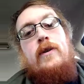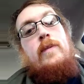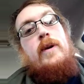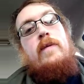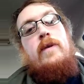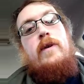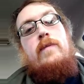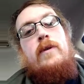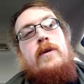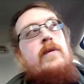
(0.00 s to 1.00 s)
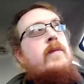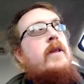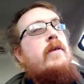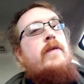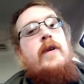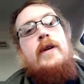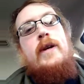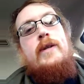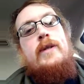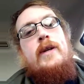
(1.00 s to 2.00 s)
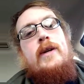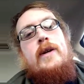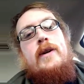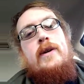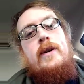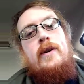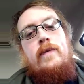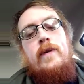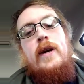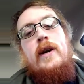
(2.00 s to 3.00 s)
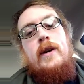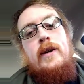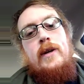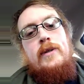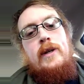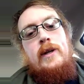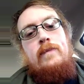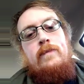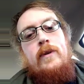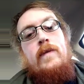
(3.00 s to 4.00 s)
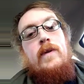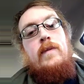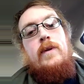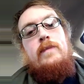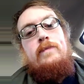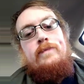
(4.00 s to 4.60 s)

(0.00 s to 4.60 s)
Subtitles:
Hope you're having a good one. Weather is fantastic out here. If you can get outside, have a good one.